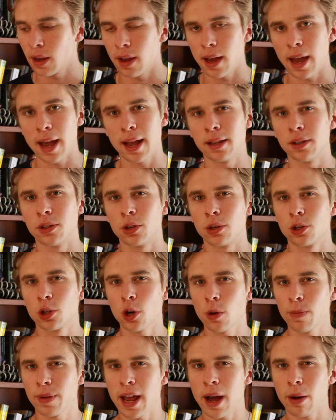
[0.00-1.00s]
And
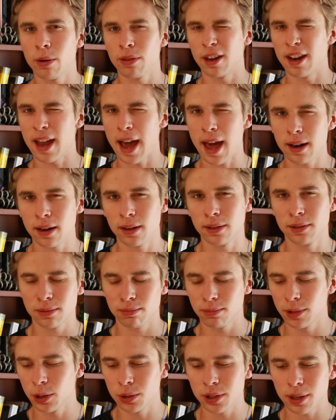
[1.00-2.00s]
Schopenhauer then added a
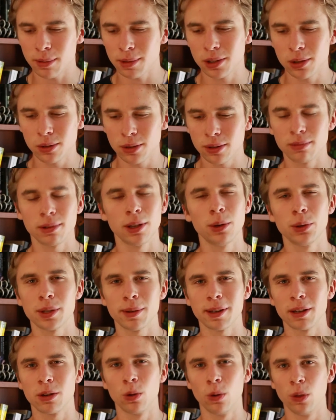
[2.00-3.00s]
little something to it, a little
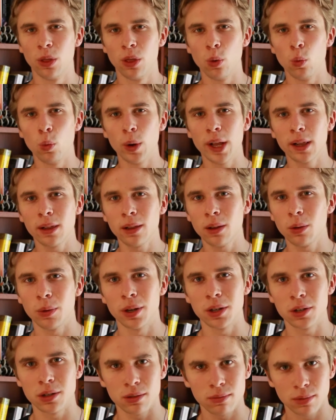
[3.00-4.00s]
something called the will,
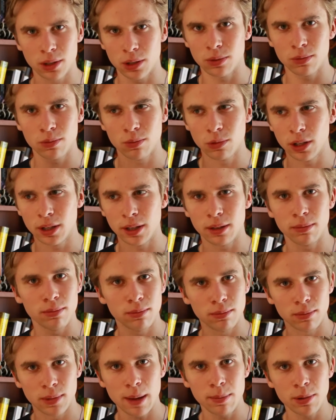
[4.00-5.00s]
which is really
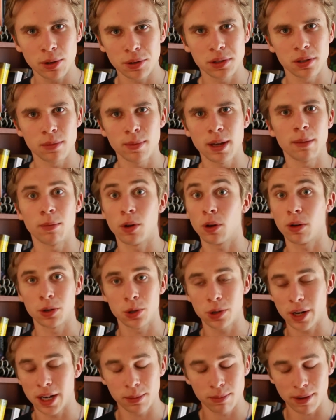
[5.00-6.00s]
nebulous to me. I'm not going to
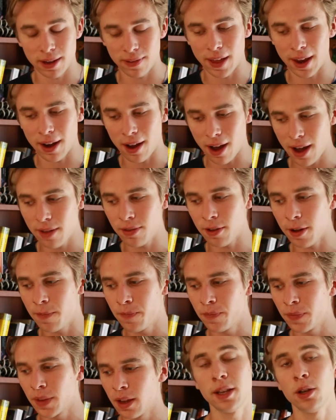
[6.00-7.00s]
try to explain that either.
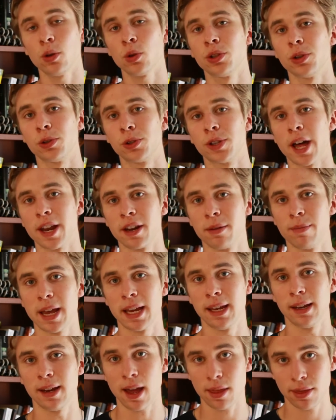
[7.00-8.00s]
He also started
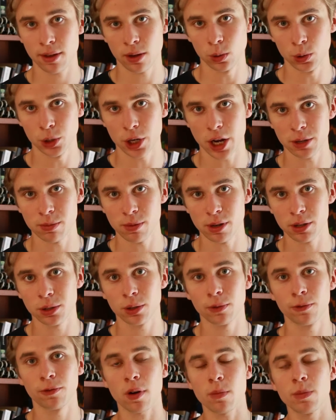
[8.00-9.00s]
making ethical judgments
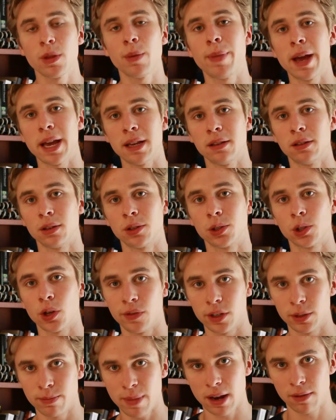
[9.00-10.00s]
from the basis of
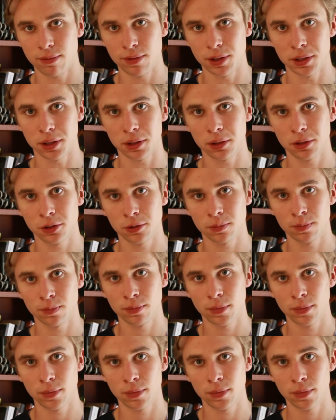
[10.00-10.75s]
his metaphysics.